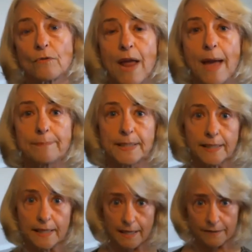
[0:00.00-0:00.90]

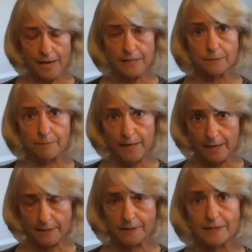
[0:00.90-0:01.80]
rapidly. And that's
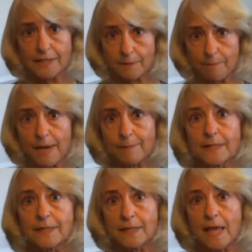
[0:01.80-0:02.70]
because these
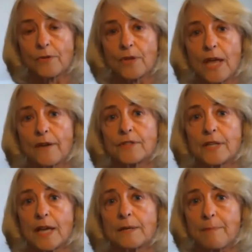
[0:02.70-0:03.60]
amendments allow the F
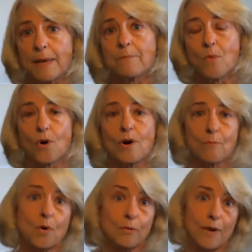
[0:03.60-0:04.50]
D A to make more
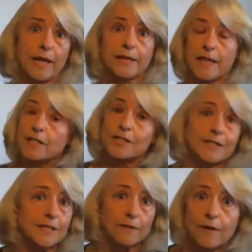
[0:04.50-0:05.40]
and more
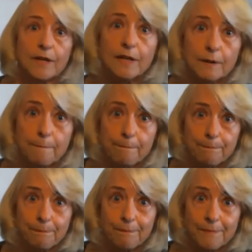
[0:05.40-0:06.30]
regulations every year.
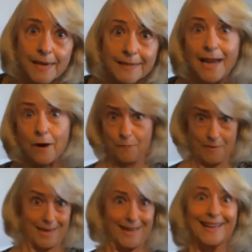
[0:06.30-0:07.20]
Now,
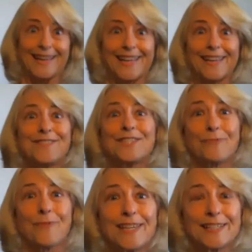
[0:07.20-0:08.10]
if
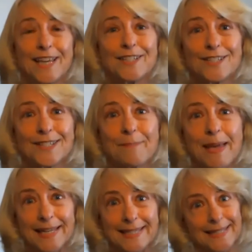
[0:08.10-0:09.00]
these regulations
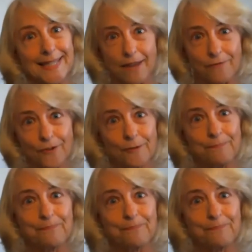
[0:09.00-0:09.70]
made us safer,